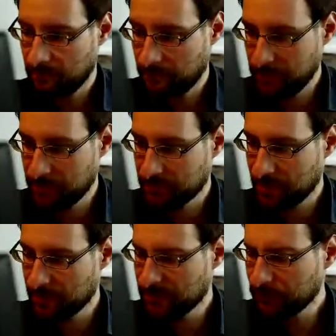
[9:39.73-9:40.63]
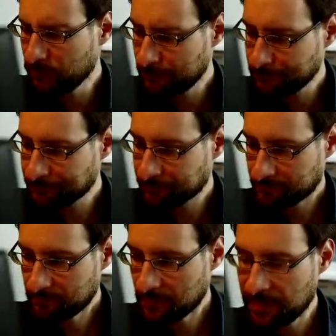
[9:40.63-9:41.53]
videos coming soon.
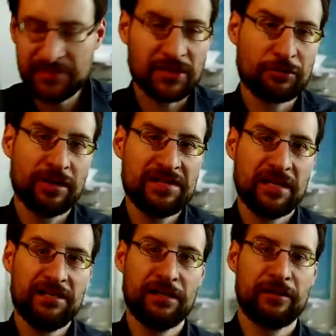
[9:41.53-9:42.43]
It's a crazy idea.